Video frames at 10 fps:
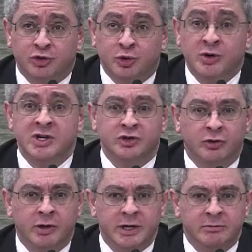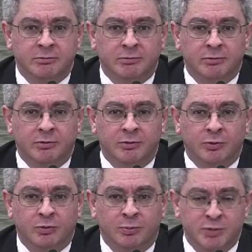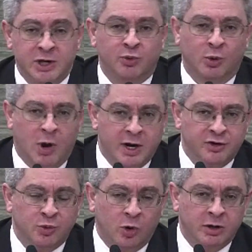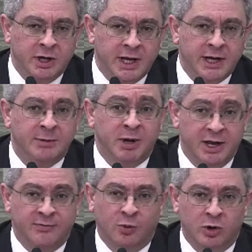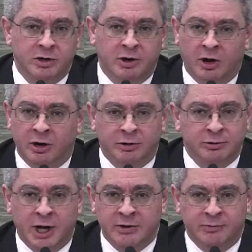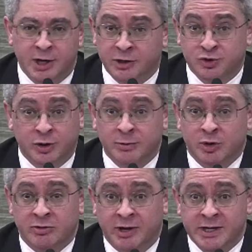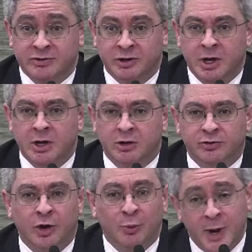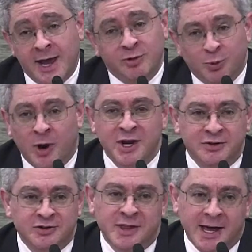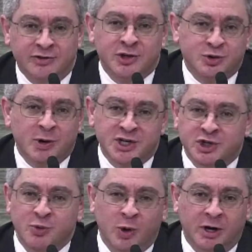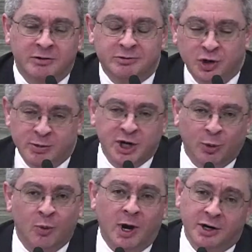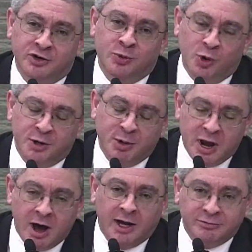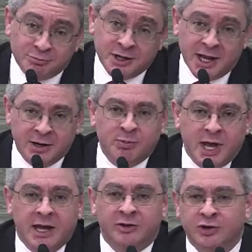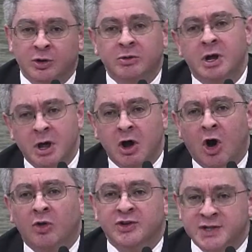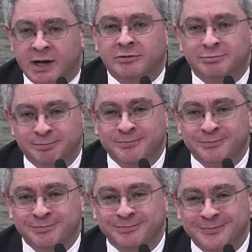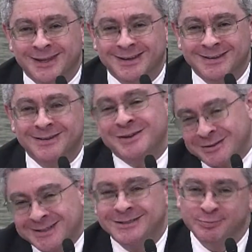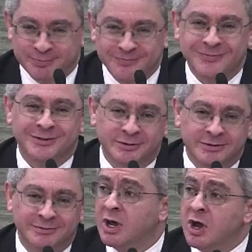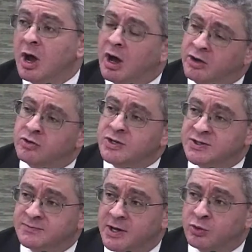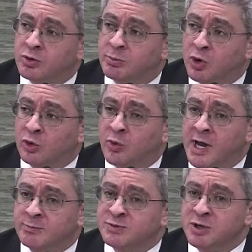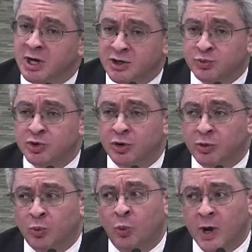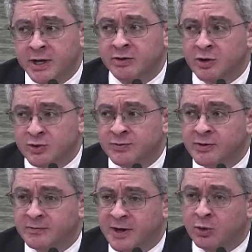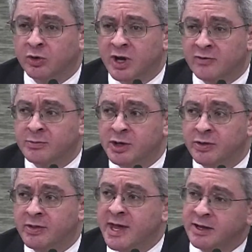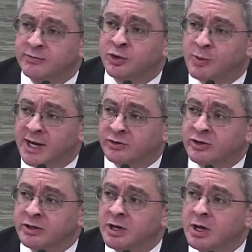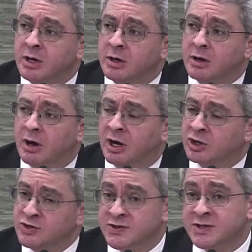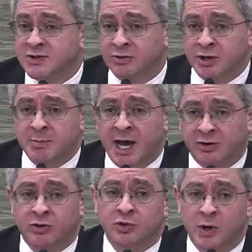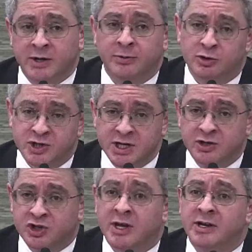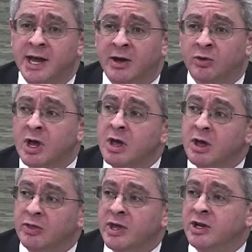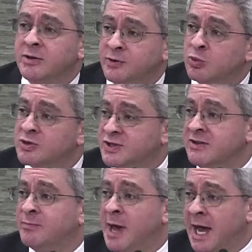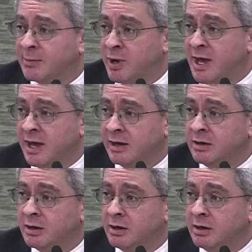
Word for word: Traditionally, being required to work and getting paid for it are kind of inextricably linked. So we haven't run into that situation where you're being required to work but not getting pay. So all I'm glad to say that I think we're all in agreement that if you work, you should get paid. Under these federal programs, because we're running those for the federal government, they have directed uh, consistently back to the twenty thirteen shutdown that if you receive back pay,